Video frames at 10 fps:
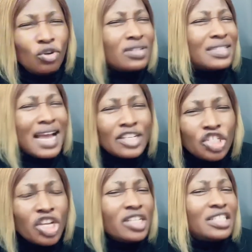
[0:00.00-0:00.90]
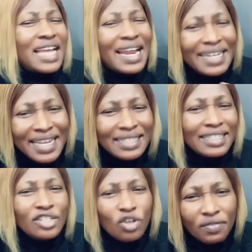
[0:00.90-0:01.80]
Does that change the
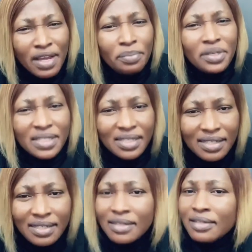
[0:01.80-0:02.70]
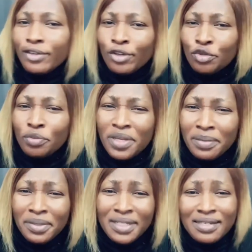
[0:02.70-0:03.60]
identity of that British citizen not to
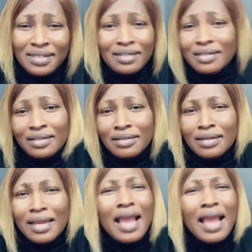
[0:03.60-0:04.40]
be a British citizen?